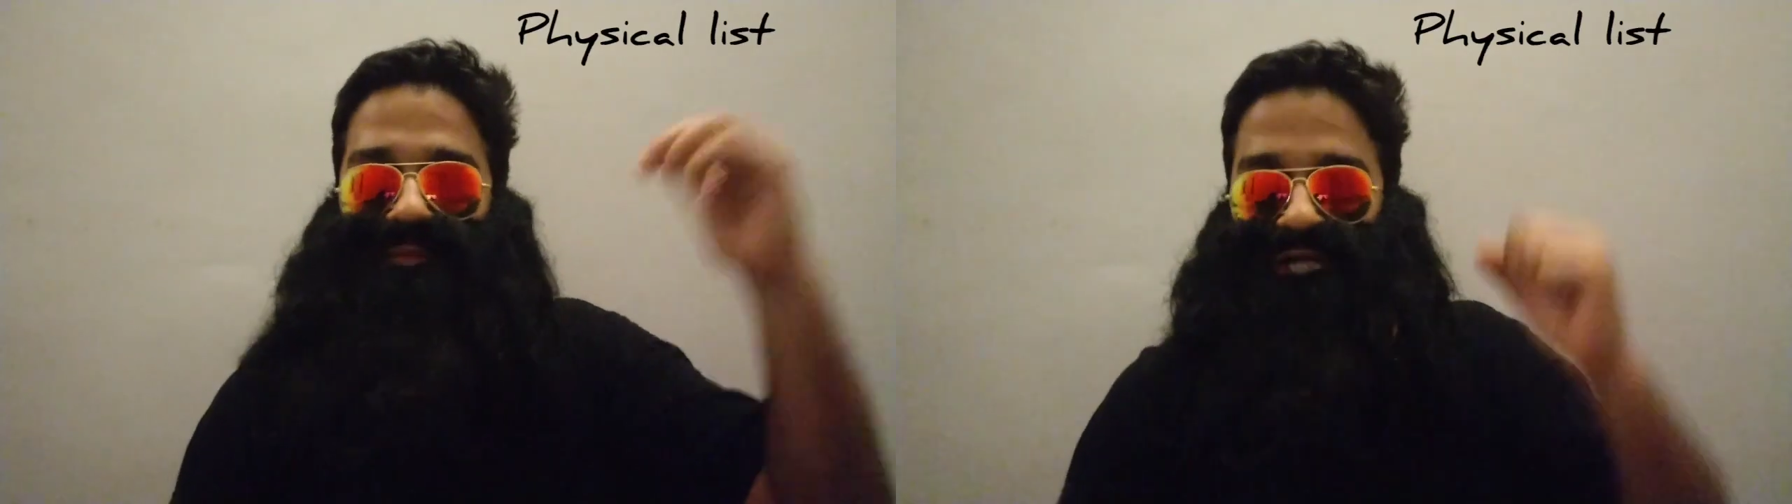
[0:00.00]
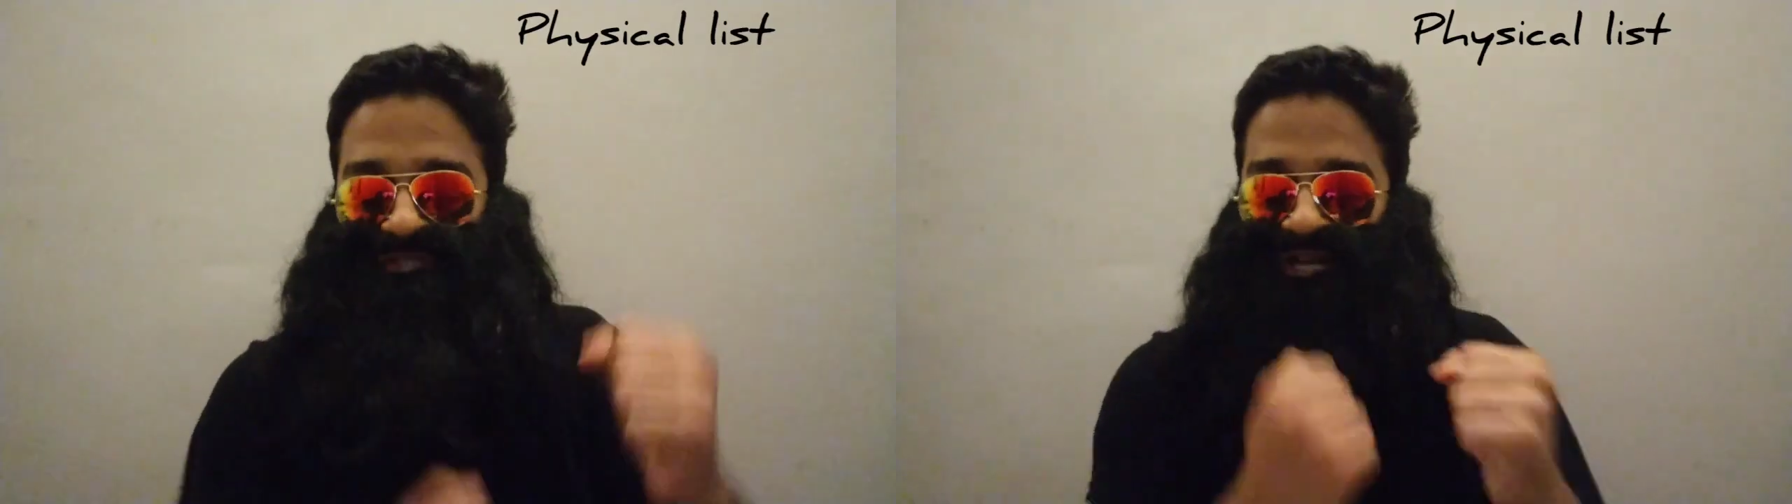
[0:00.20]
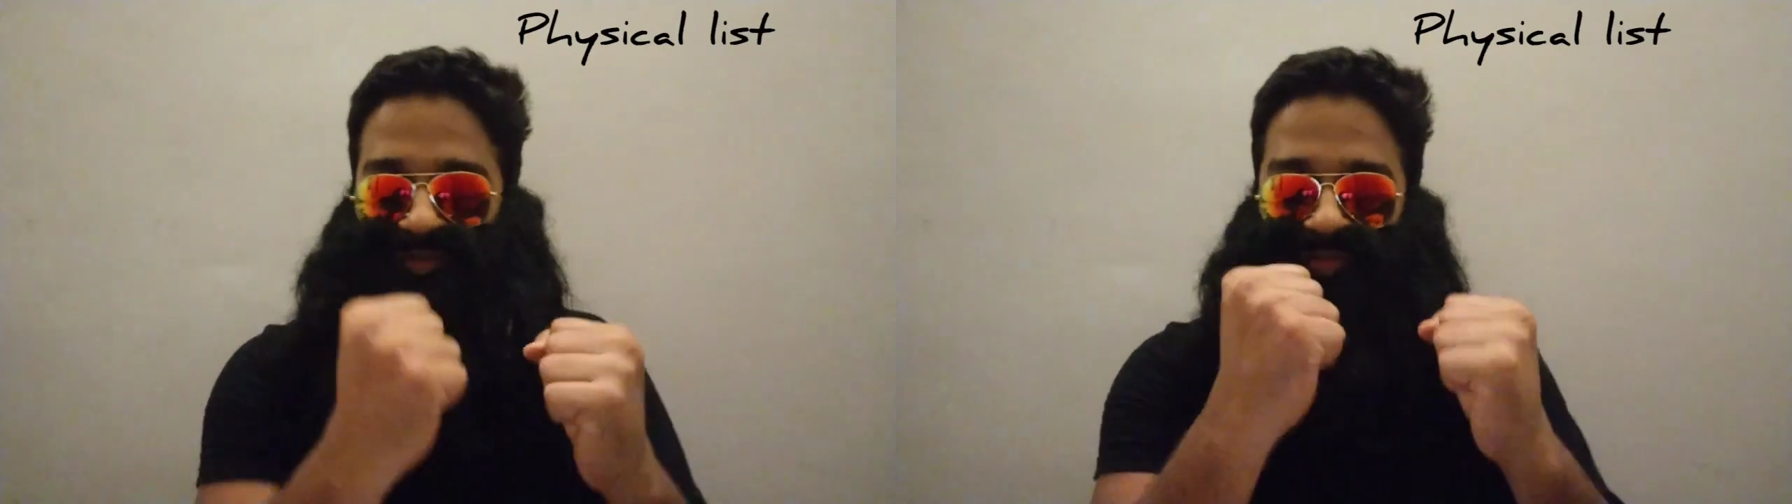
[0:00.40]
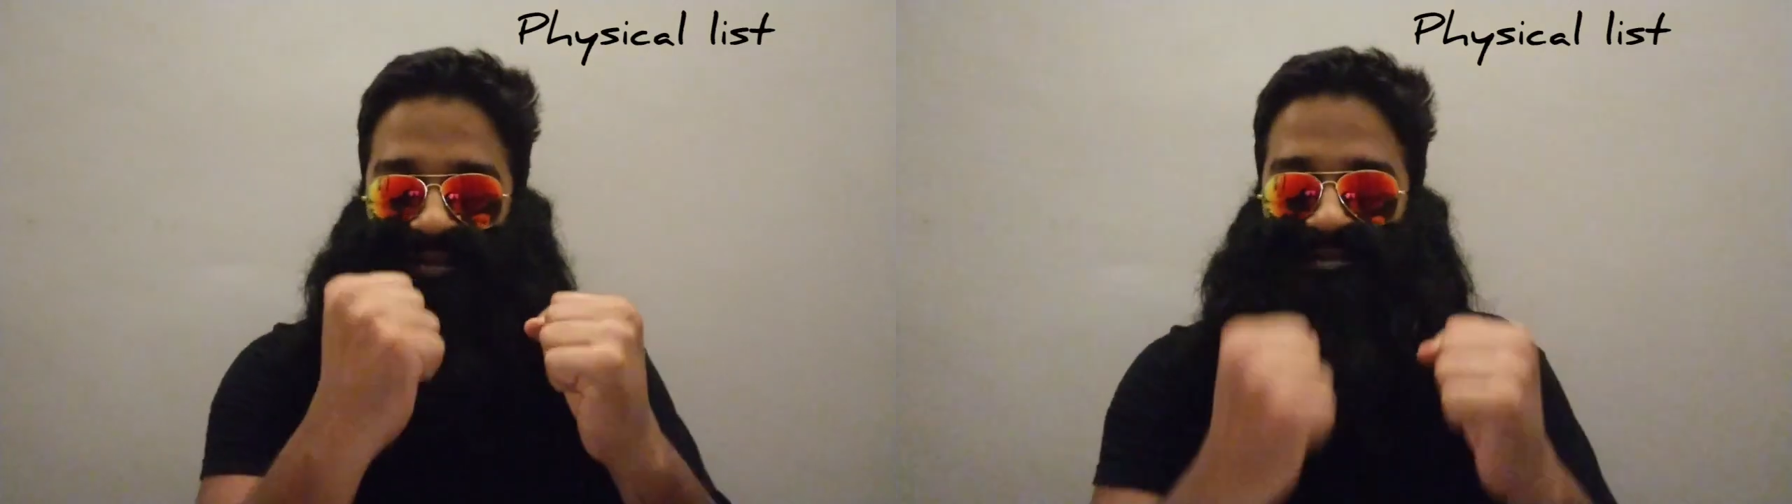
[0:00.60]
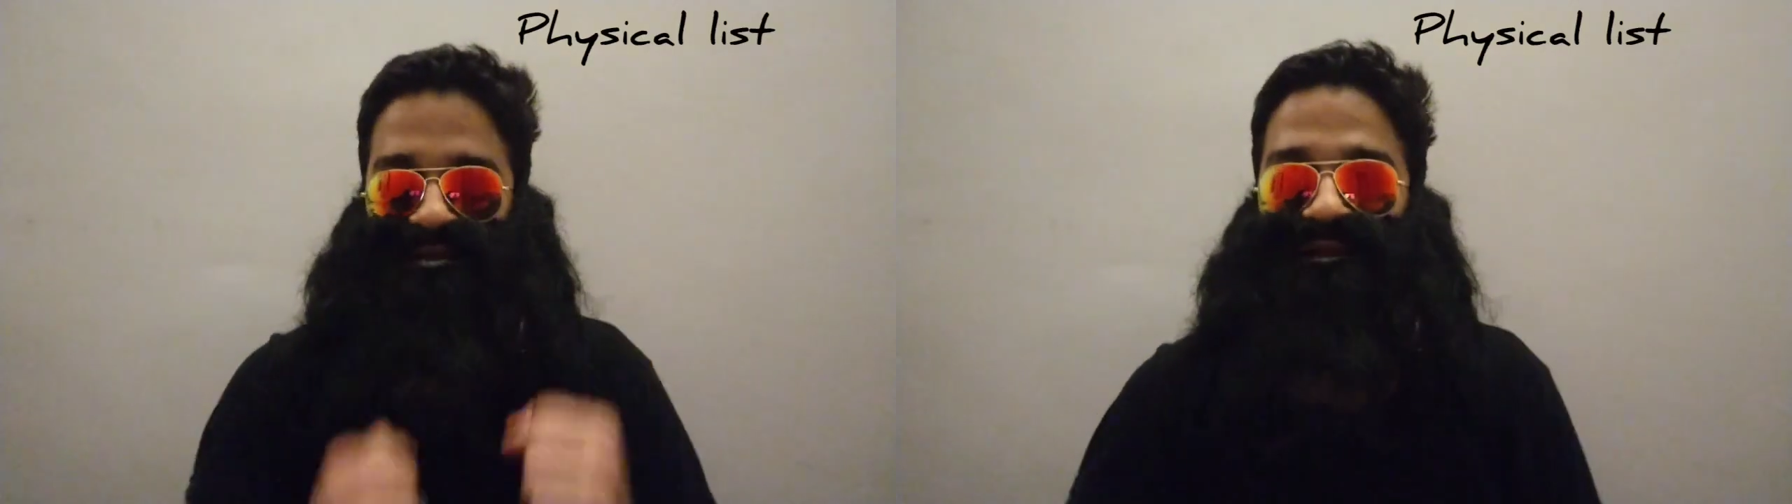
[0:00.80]
martial art
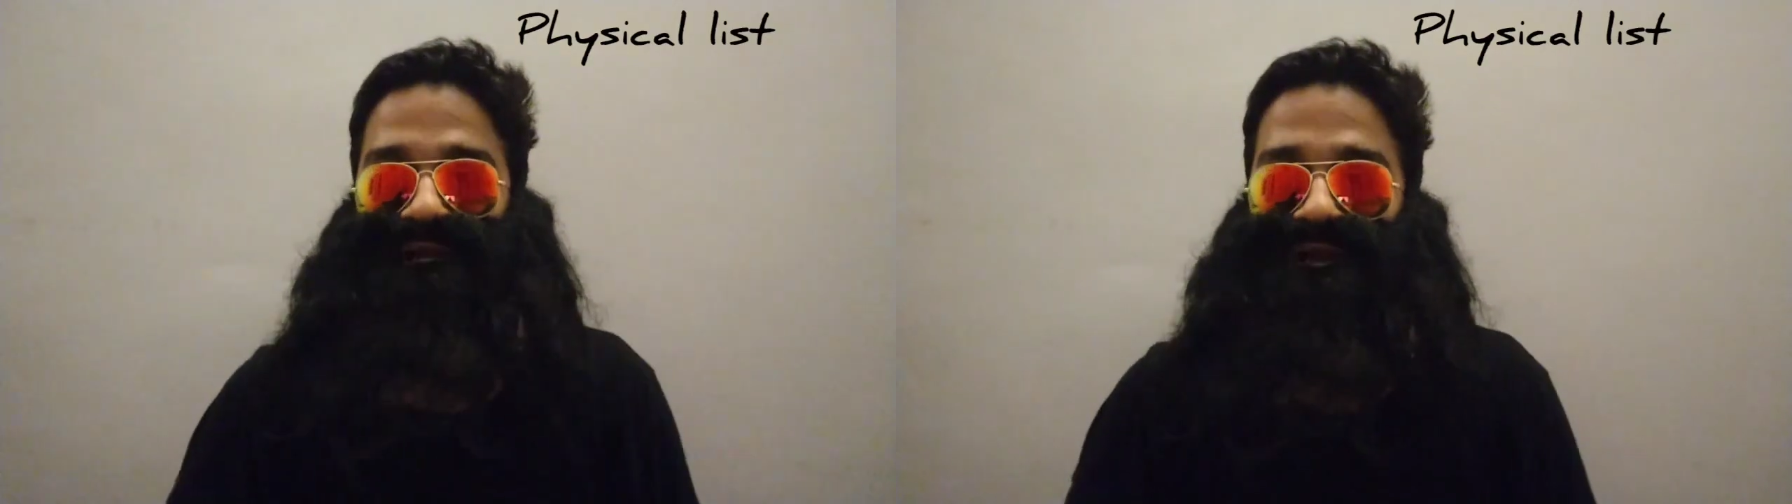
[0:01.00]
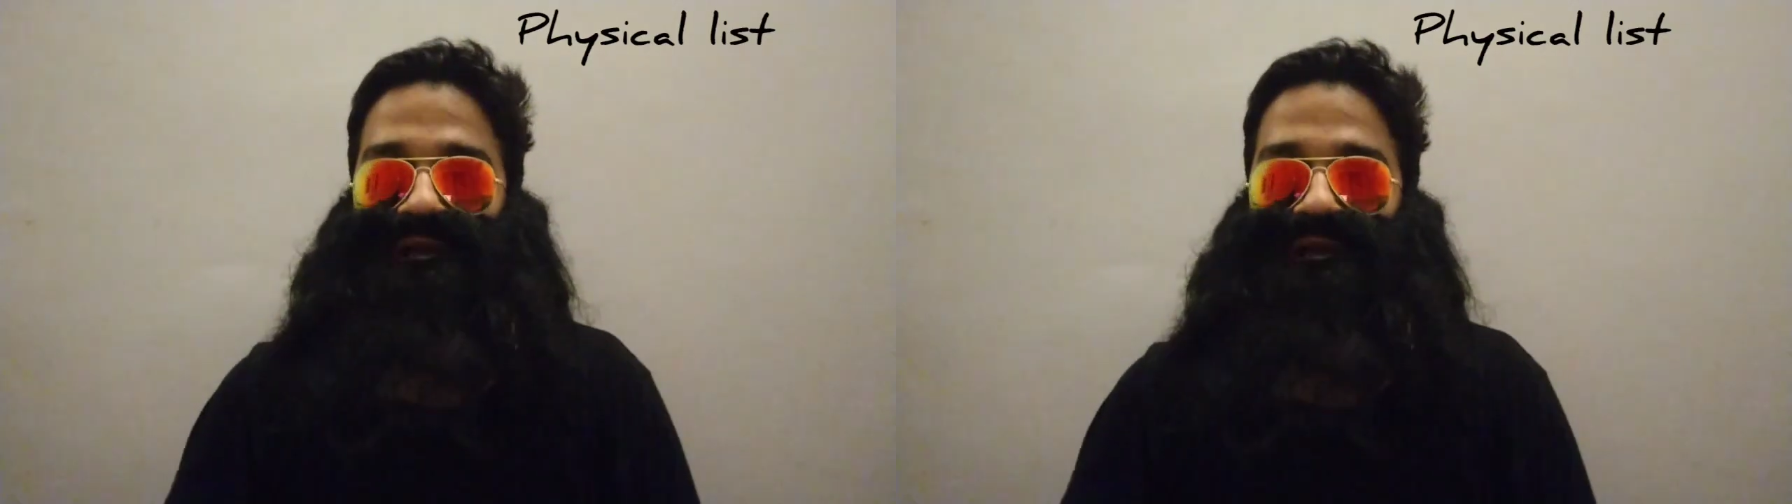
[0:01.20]
fight, right?